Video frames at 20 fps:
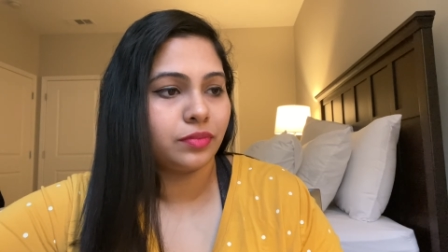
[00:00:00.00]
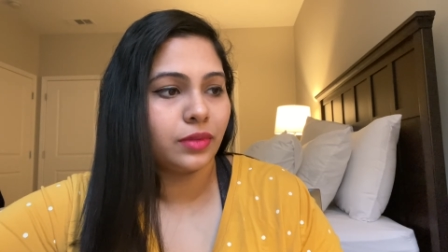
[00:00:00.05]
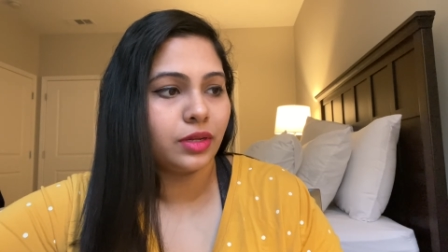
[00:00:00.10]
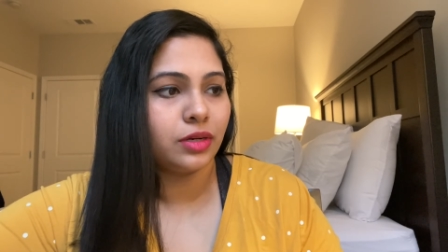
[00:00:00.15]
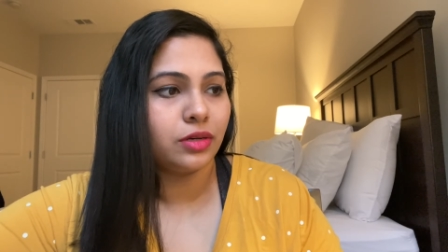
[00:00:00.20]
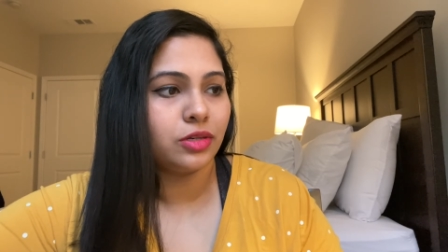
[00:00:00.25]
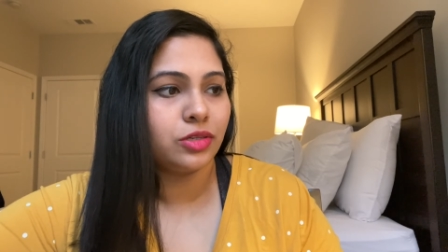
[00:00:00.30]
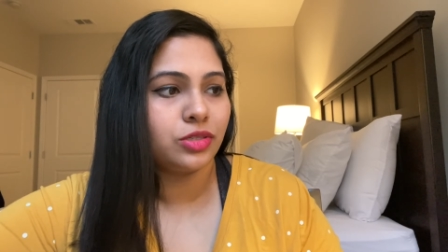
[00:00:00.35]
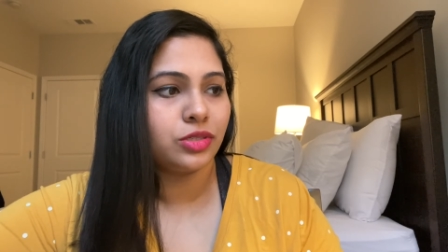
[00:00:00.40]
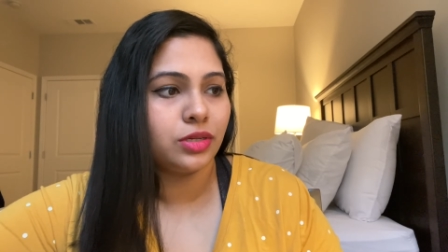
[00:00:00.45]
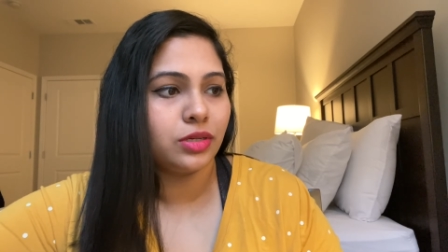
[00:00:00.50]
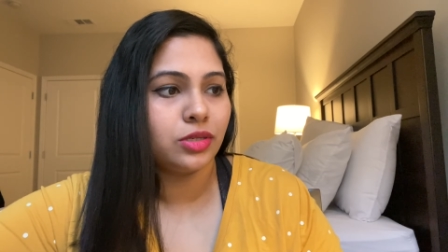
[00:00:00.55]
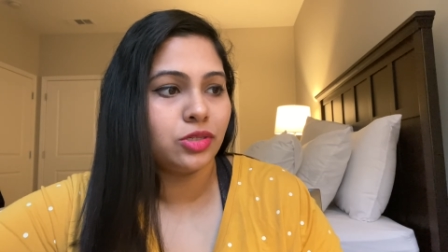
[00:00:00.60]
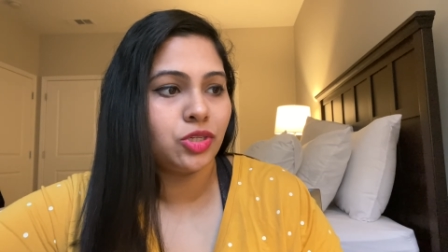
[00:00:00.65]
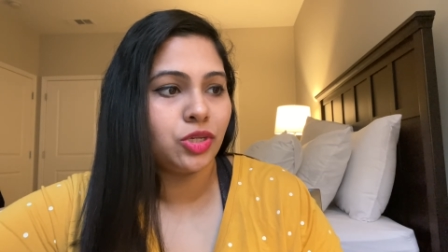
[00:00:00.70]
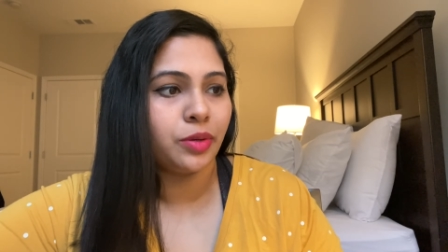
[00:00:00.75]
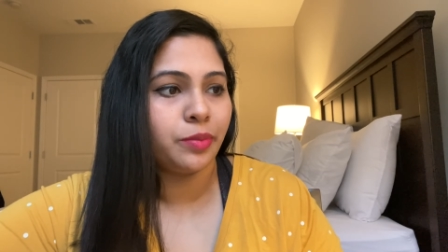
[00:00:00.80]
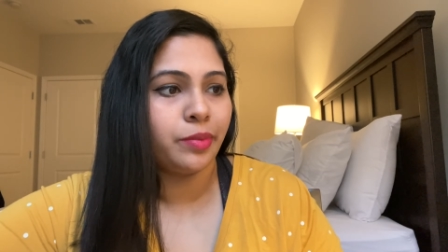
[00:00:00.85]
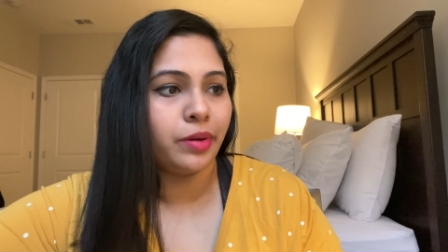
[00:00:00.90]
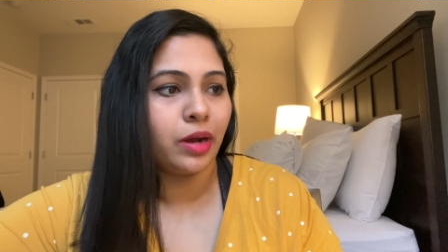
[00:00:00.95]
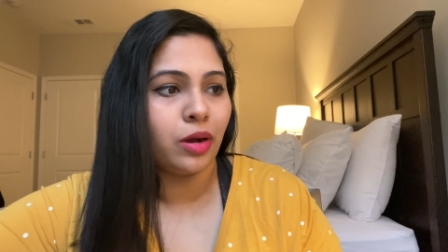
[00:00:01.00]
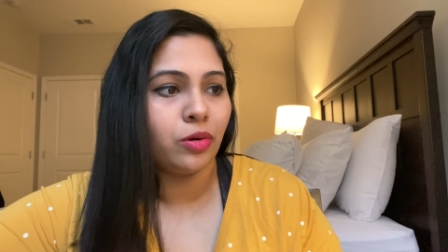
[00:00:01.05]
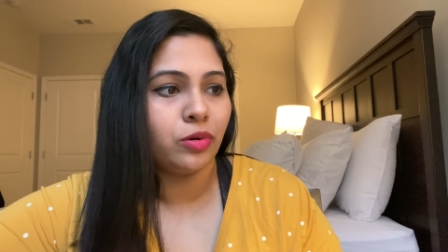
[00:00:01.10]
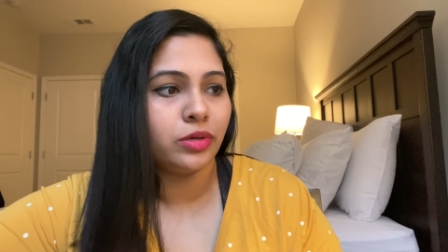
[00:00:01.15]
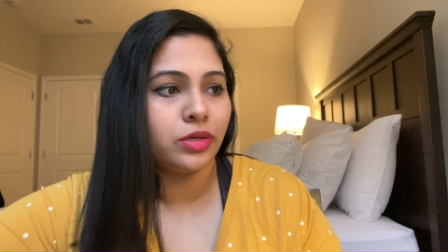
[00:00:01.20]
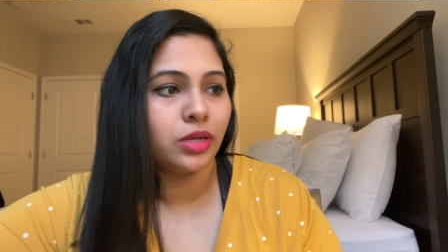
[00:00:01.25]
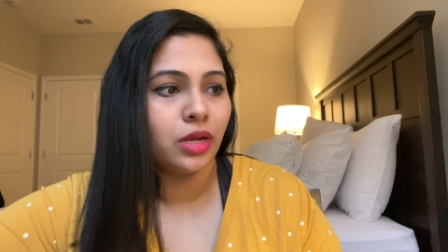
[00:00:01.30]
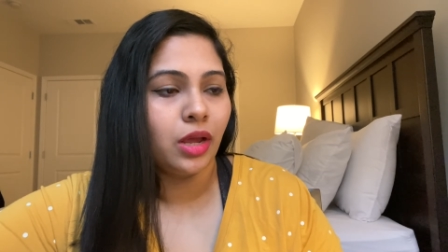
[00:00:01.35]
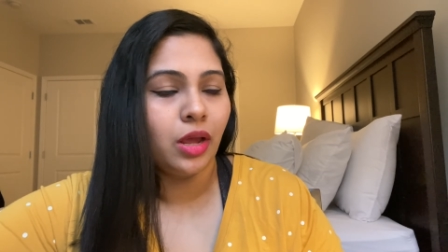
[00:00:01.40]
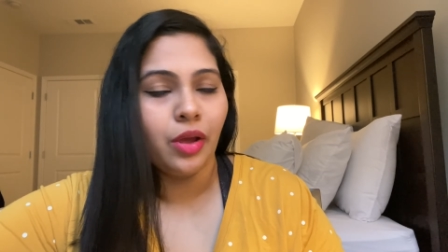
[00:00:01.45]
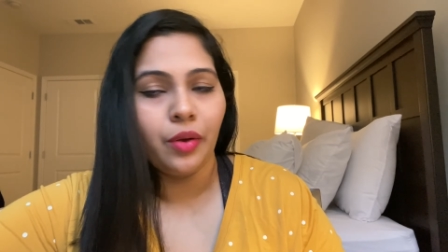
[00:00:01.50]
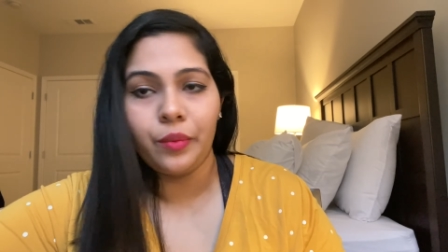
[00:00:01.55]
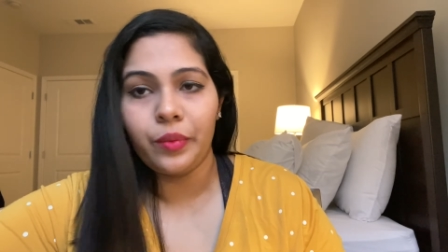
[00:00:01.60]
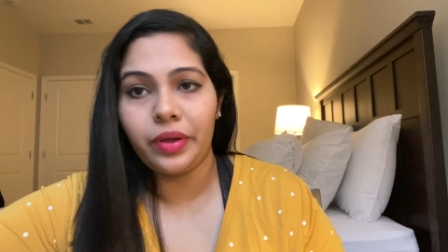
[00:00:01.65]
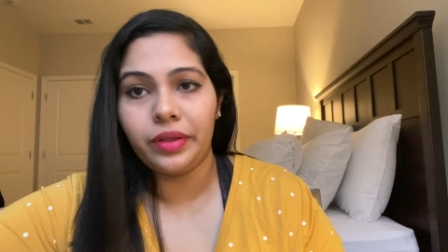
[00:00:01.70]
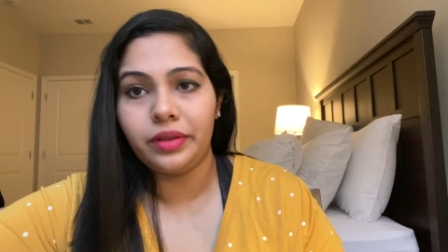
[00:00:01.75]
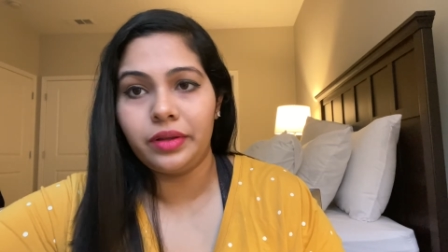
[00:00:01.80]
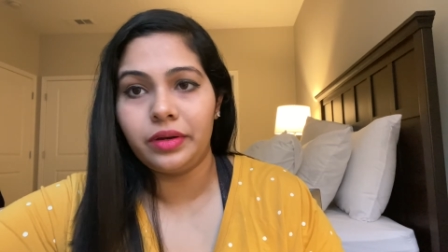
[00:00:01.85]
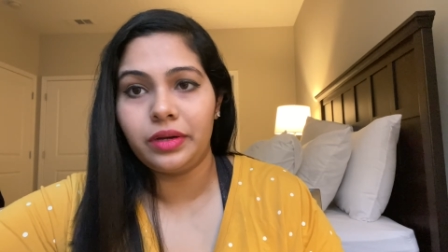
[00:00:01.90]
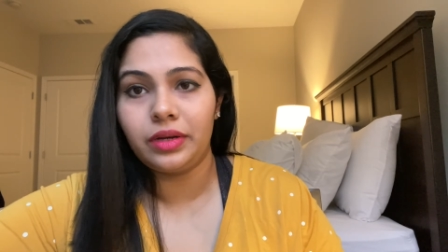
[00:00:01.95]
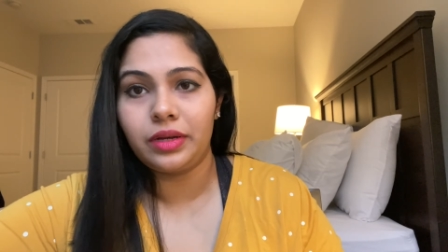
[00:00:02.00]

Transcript: research about whether